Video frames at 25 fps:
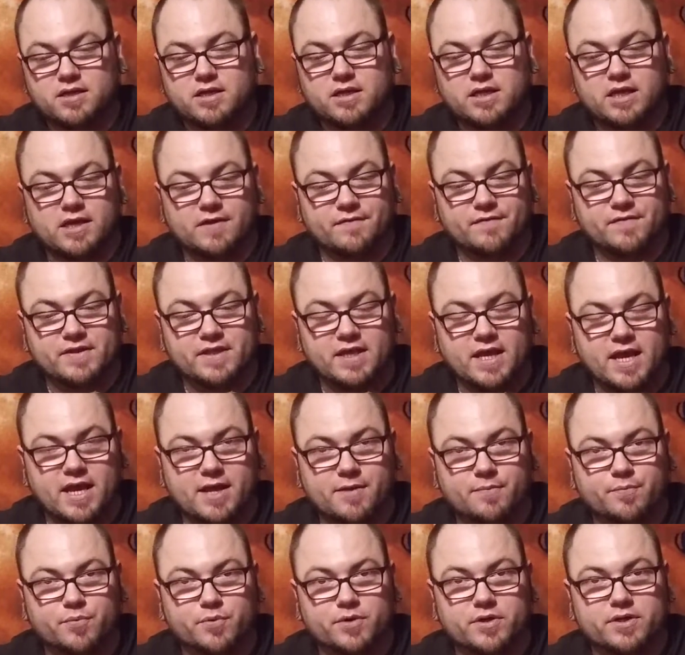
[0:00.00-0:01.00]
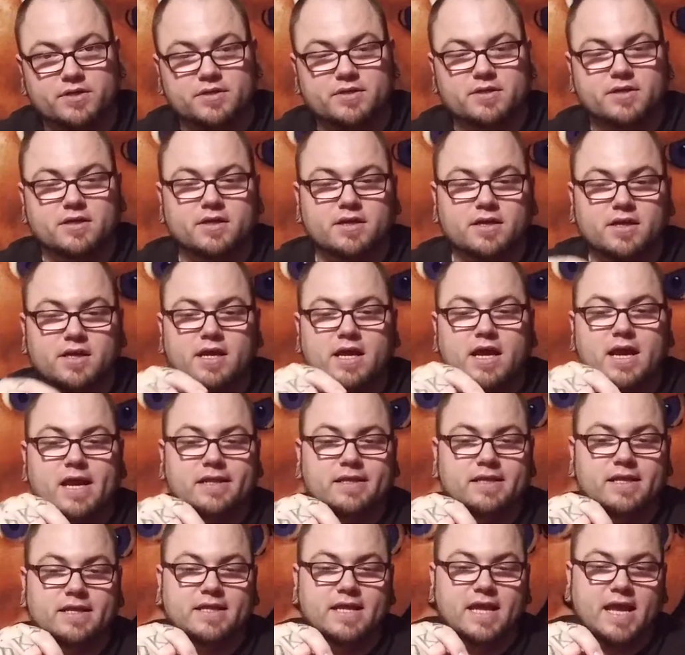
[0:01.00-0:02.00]
even the apron.
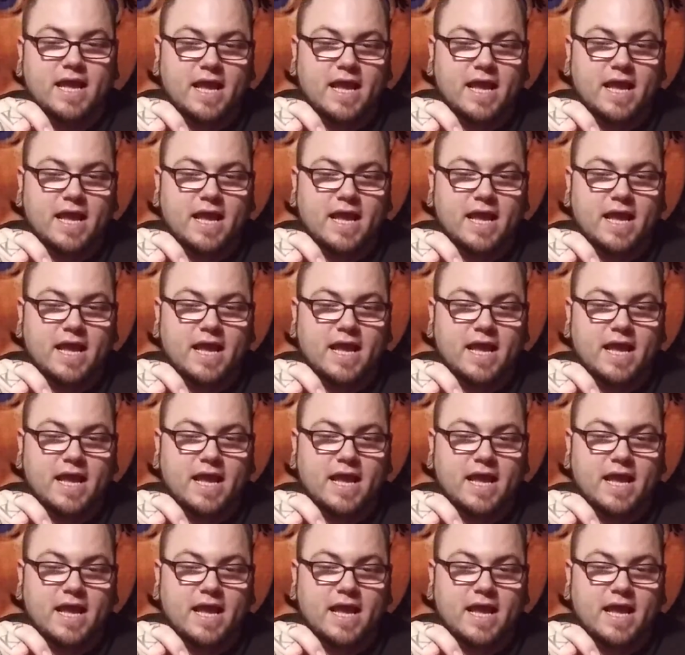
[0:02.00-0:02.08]
And then the